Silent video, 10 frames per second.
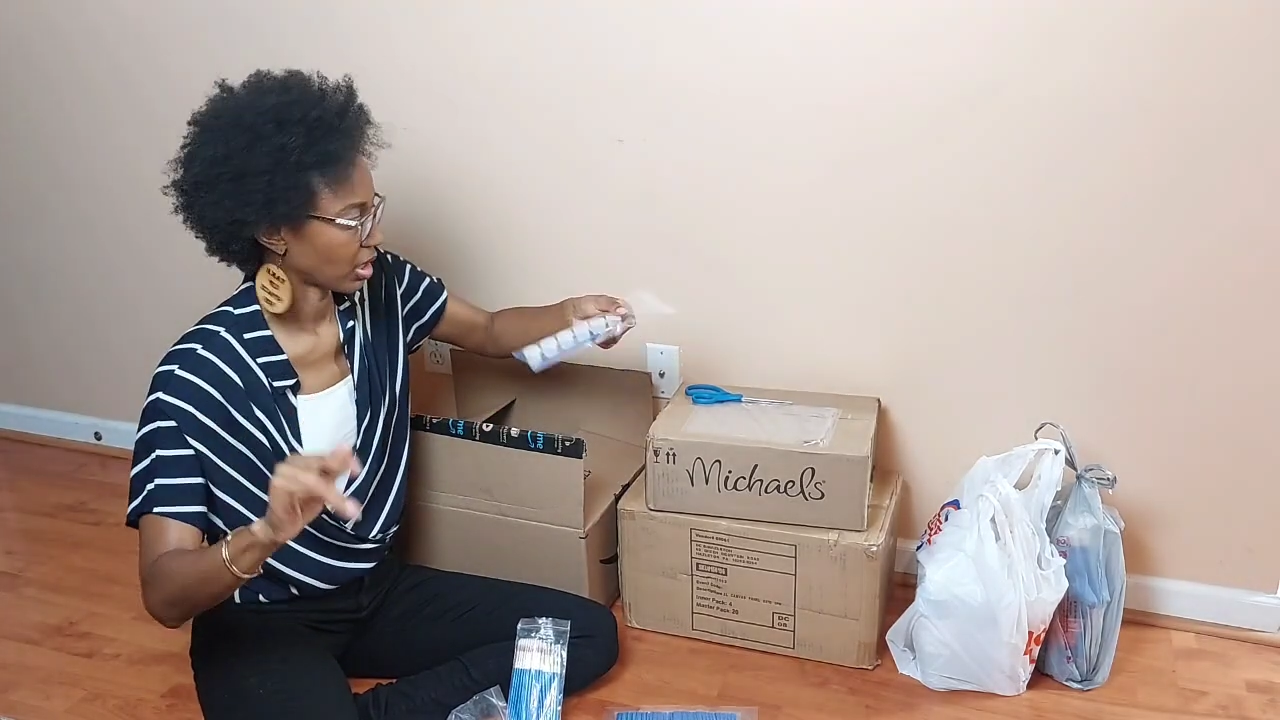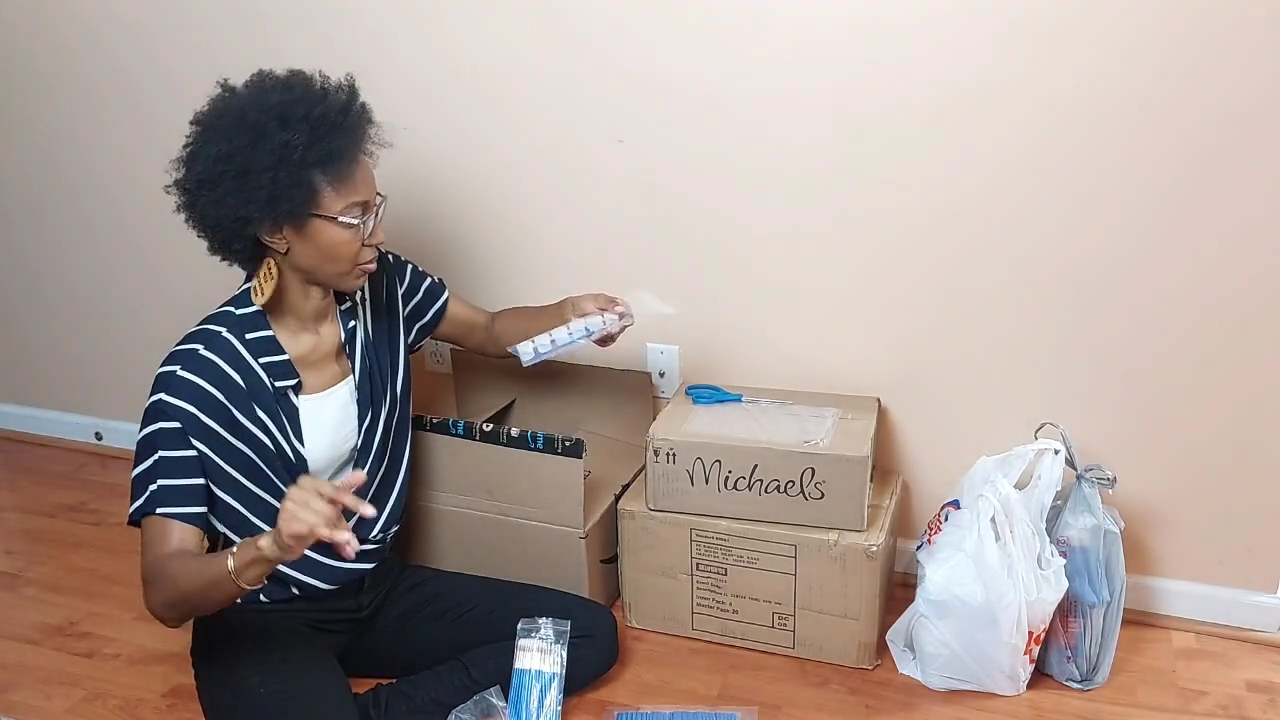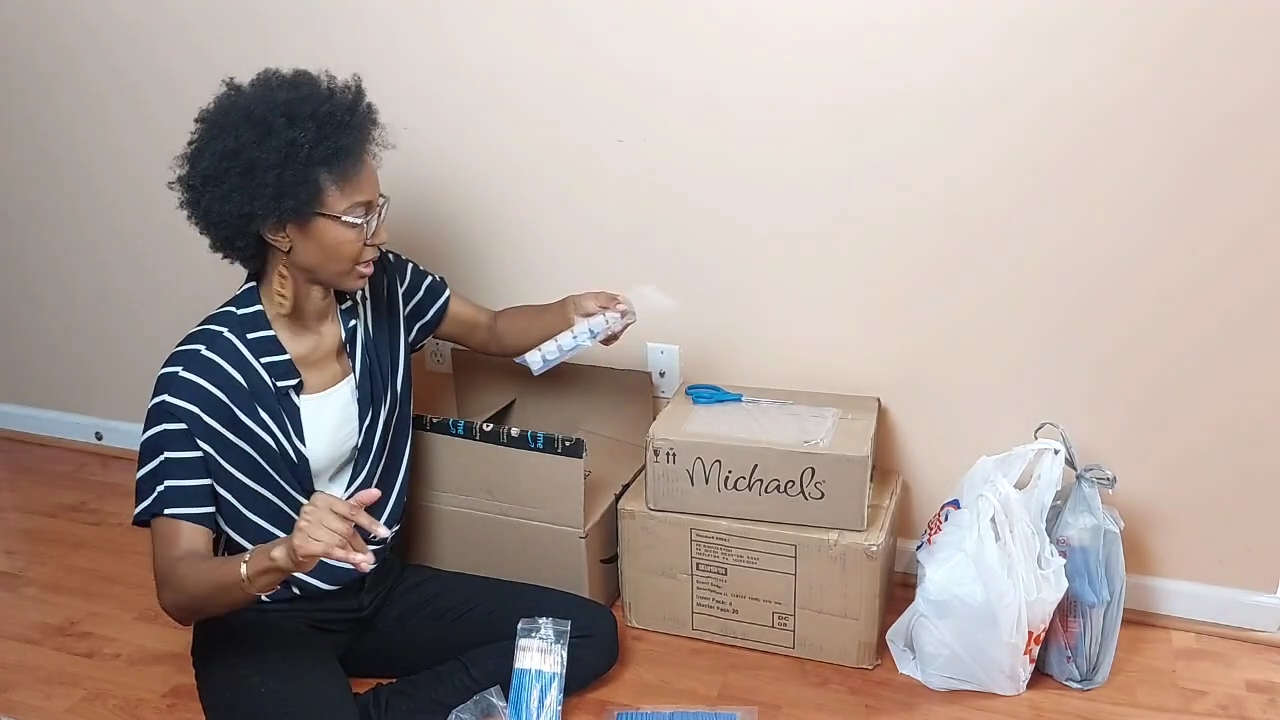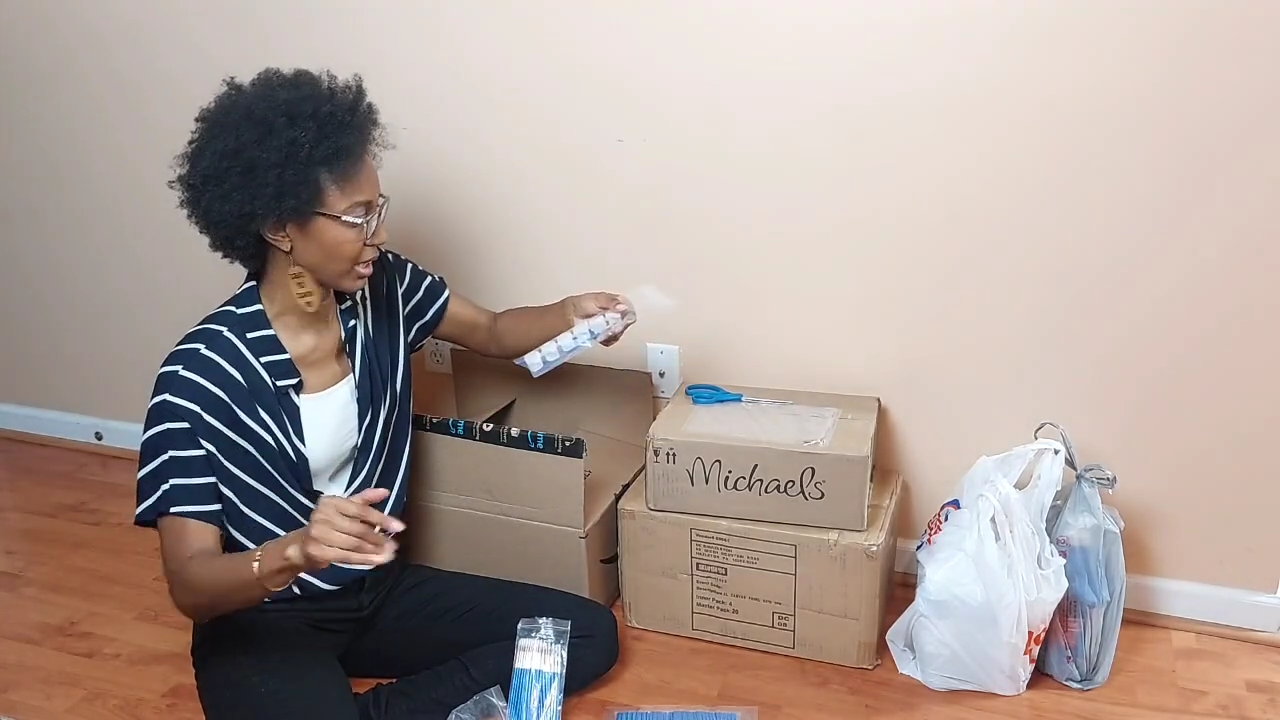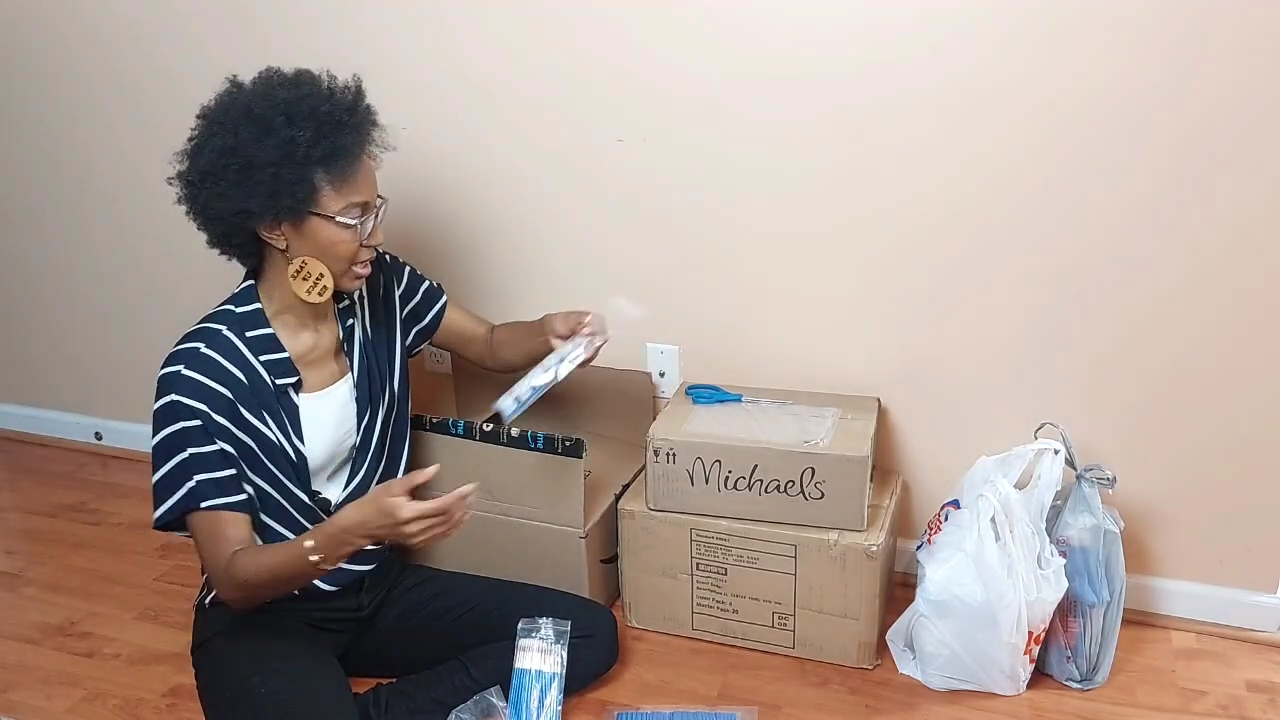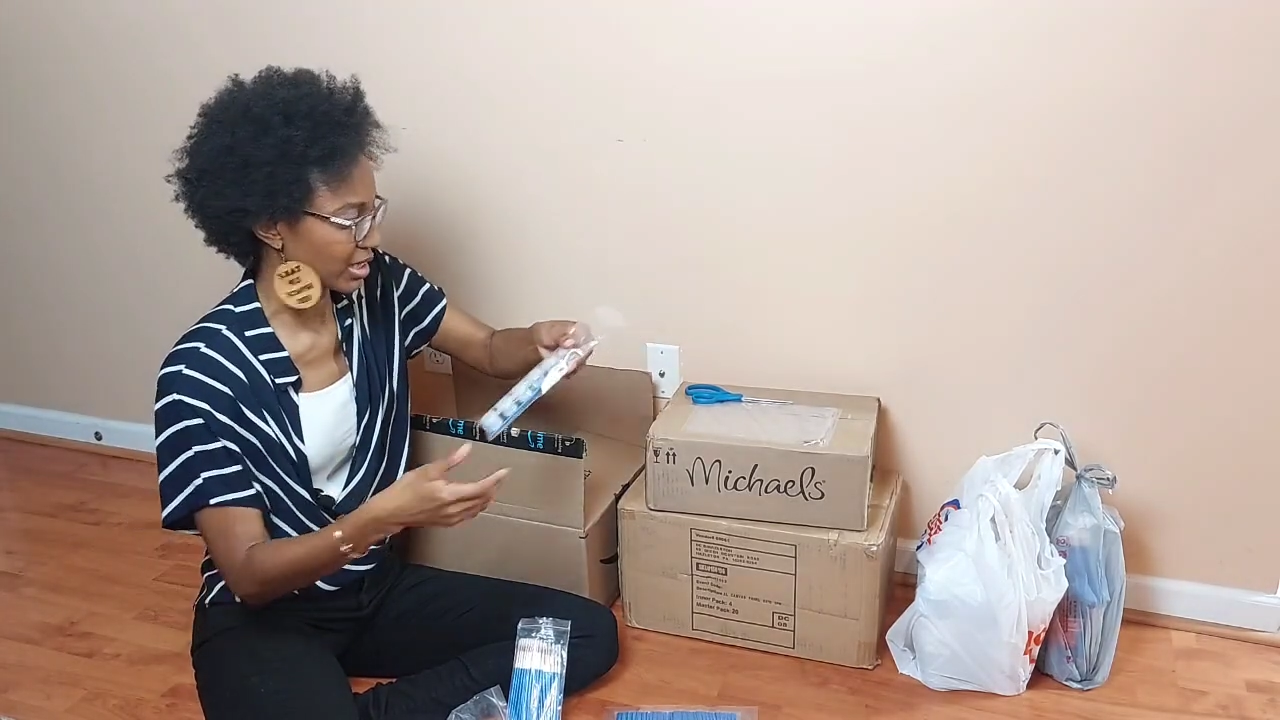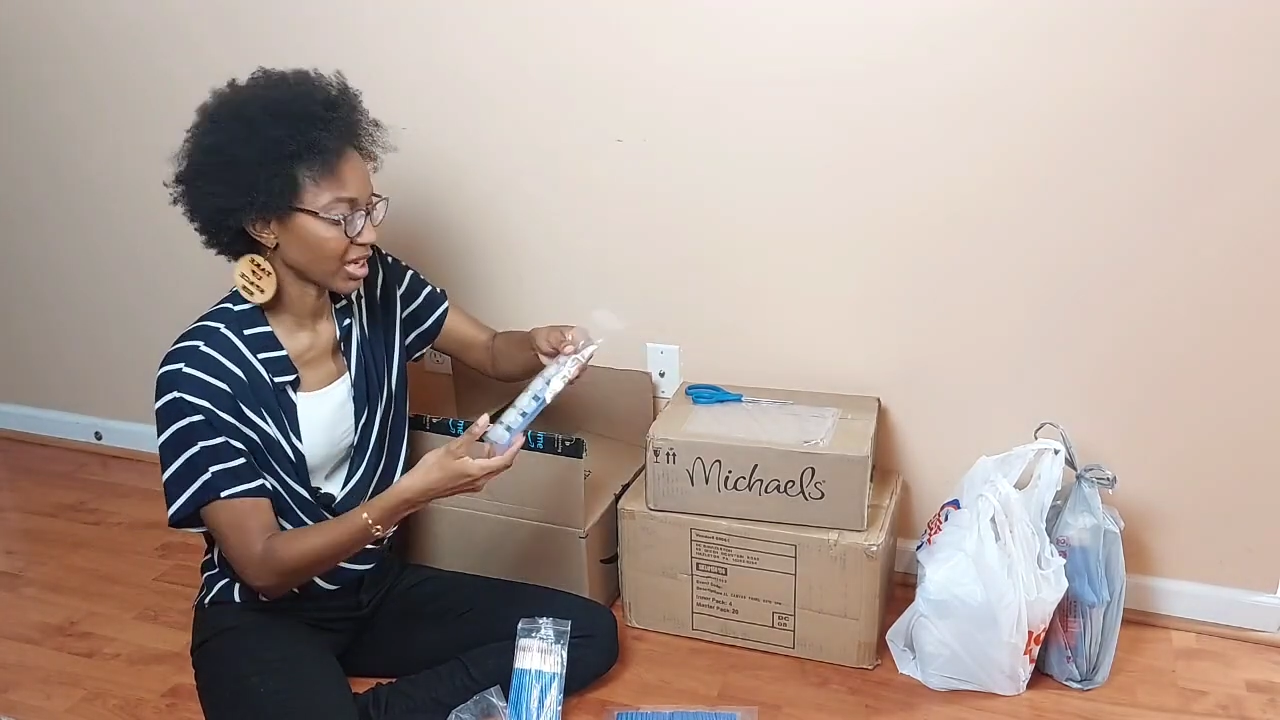I'm glad I did.